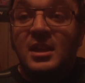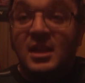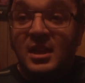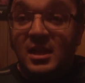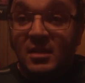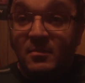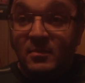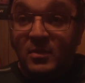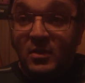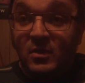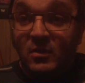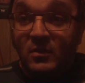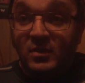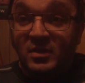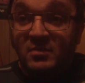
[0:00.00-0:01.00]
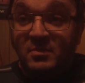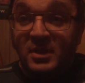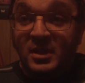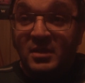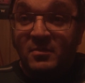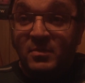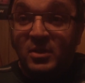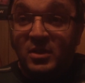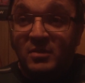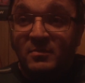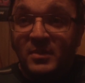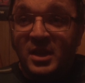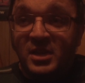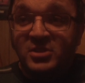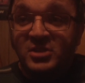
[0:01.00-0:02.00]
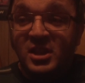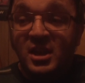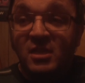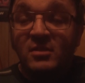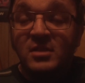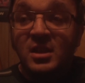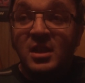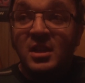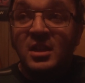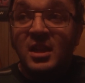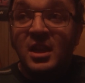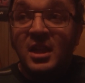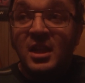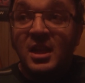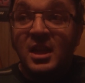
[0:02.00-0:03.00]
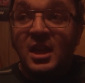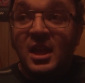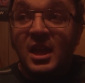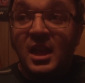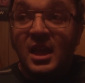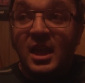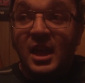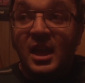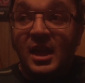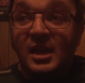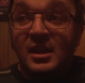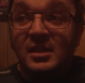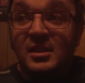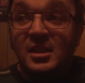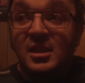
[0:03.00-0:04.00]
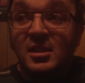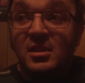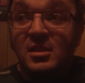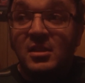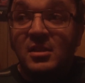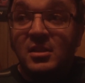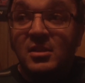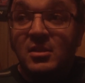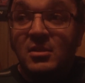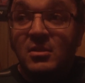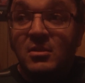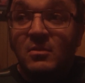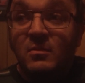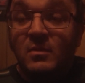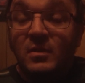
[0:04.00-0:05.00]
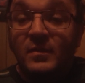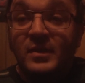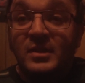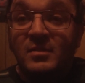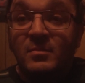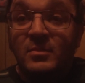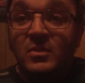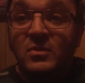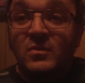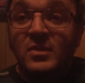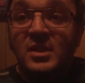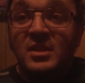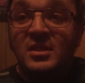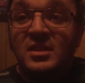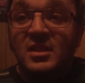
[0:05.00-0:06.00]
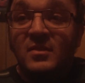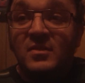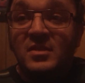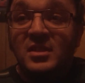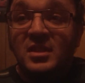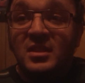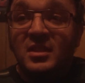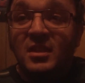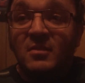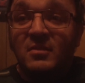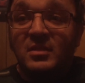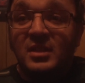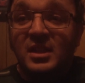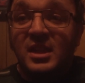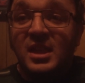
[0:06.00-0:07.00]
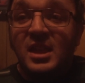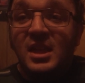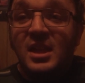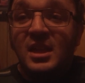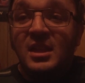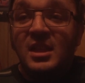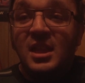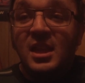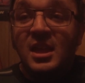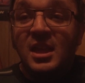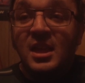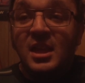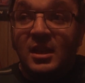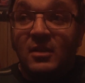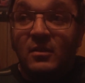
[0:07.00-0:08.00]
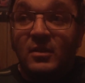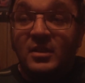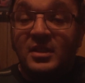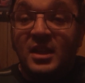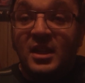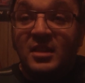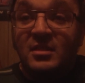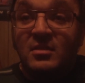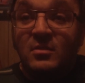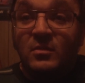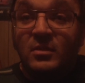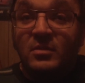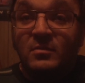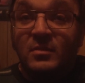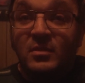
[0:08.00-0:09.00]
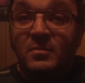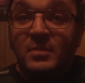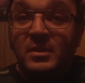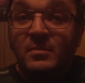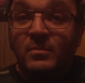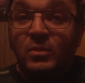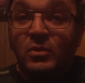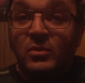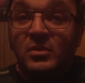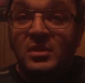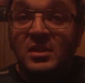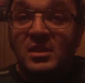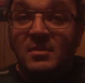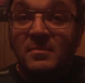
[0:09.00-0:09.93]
him always being a part of my childhood and loving the movies ever since I was a kid. He always has and always will be important to